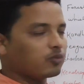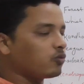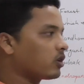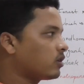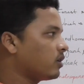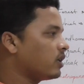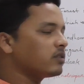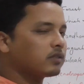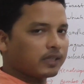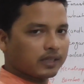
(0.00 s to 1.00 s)
What
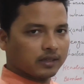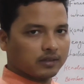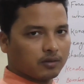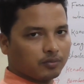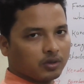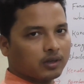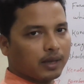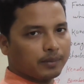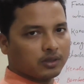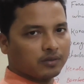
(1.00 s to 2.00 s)
is the indicator of the
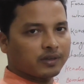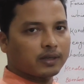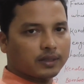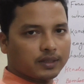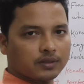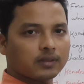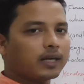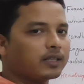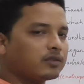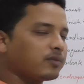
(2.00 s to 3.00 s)
climate of any region?
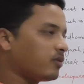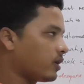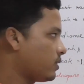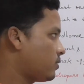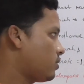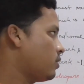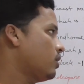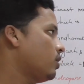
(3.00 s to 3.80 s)
That is the forest.